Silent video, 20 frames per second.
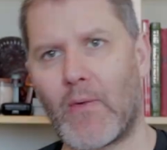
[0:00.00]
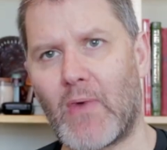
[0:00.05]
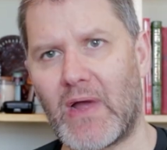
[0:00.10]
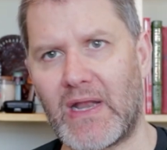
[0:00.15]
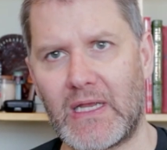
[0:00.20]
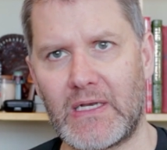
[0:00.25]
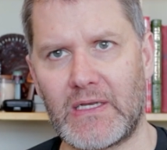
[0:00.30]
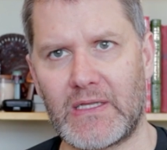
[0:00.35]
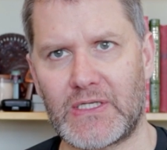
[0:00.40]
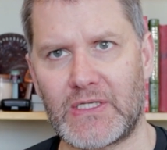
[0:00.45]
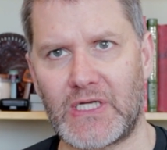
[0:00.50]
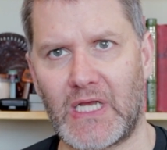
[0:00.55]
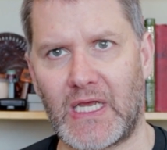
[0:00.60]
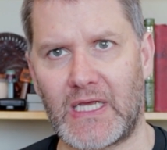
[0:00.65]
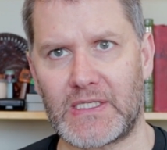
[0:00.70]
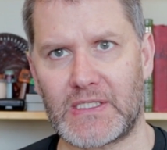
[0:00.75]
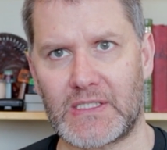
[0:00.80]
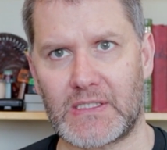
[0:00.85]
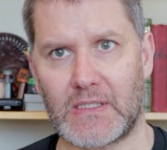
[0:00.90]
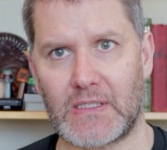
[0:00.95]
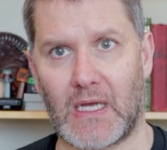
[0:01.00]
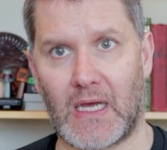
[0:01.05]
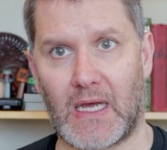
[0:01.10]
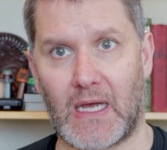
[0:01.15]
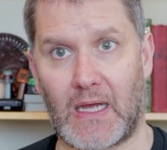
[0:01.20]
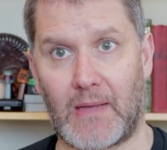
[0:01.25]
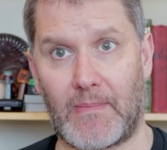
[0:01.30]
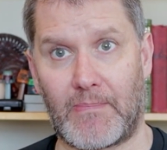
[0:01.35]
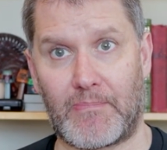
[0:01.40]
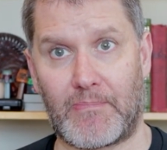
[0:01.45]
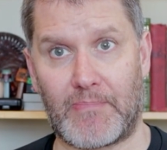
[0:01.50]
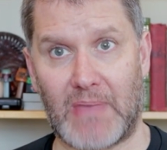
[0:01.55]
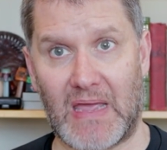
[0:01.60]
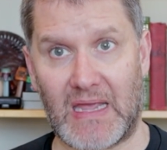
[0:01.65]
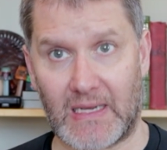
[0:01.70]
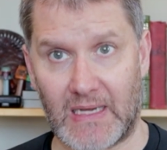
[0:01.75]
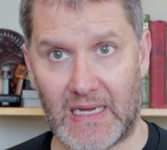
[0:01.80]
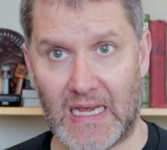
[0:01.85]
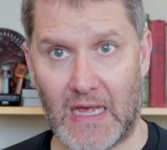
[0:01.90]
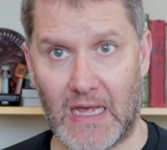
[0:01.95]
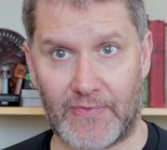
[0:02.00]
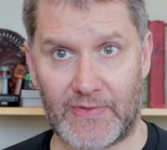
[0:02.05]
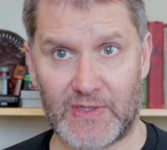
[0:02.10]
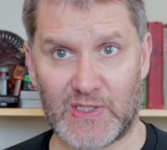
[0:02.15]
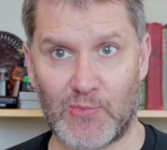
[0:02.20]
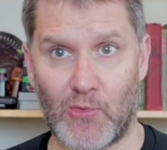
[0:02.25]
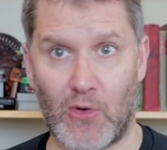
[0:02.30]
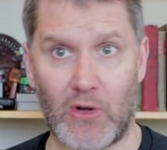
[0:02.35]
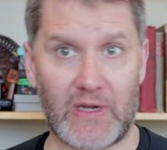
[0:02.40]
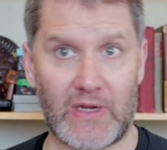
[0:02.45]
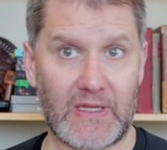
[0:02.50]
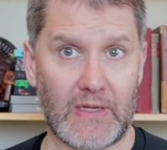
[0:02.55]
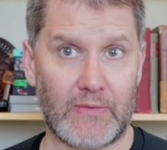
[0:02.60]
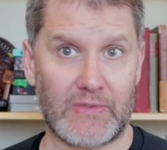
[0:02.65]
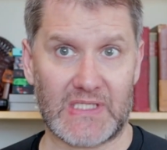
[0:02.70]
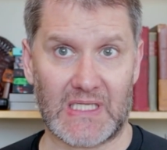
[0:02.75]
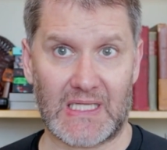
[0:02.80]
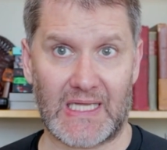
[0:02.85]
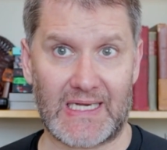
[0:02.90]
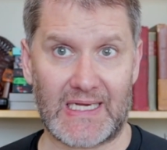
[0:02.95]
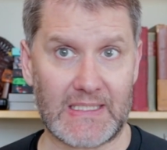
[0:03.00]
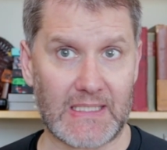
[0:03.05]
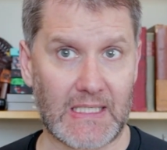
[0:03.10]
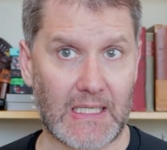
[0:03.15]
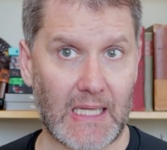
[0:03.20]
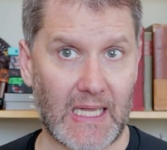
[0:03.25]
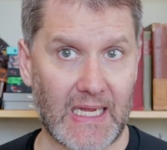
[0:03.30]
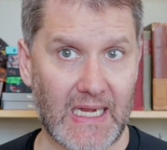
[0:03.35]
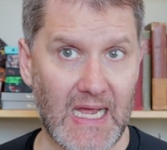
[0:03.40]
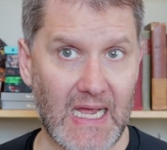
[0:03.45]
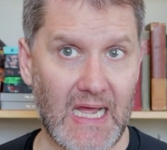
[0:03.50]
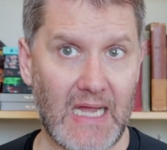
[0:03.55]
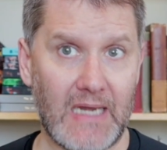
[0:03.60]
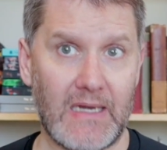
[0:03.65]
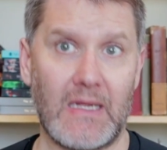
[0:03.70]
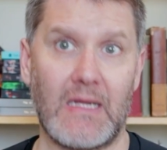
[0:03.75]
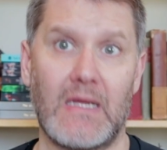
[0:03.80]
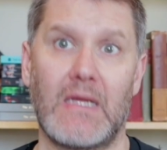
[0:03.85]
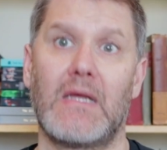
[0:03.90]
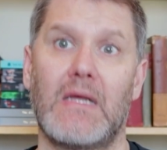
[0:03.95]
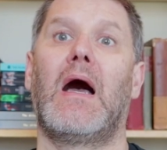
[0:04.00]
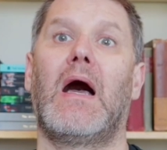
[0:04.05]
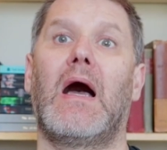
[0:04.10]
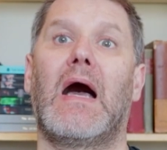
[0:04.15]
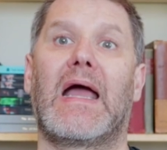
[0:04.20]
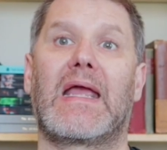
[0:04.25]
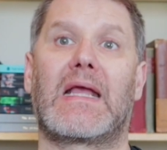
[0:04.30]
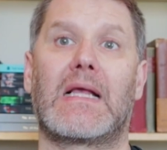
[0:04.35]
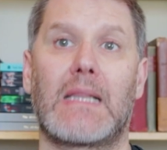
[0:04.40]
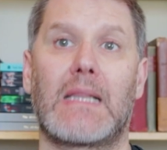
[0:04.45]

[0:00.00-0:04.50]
I went into the Chase bank account this morning, there was a link to click on. I